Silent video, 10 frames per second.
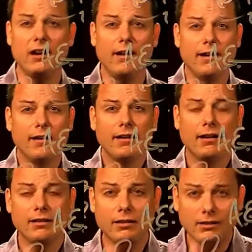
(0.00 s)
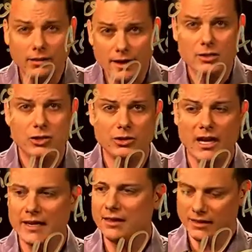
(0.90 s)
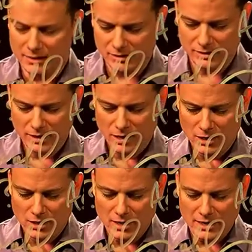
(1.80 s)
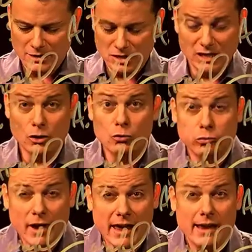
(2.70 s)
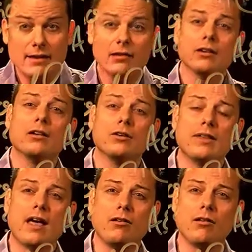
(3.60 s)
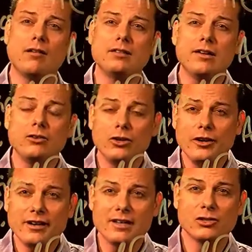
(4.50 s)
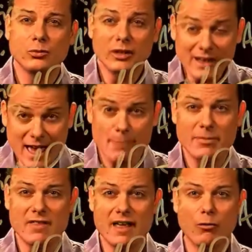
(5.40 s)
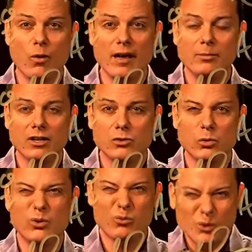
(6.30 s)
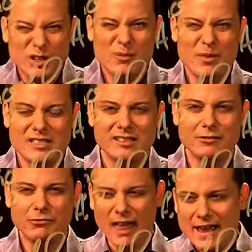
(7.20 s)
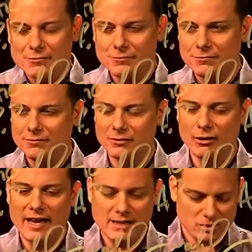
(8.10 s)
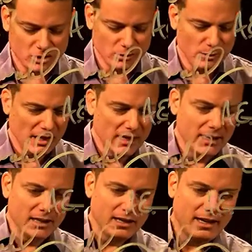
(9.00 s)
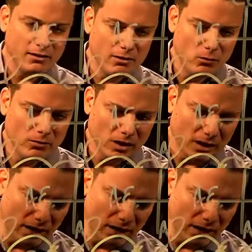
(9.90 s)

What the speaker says: you get a little lecture like this, you get a grade. Now, adult learning doesn't really happen that way, because we're in the midst of life, right? So Karen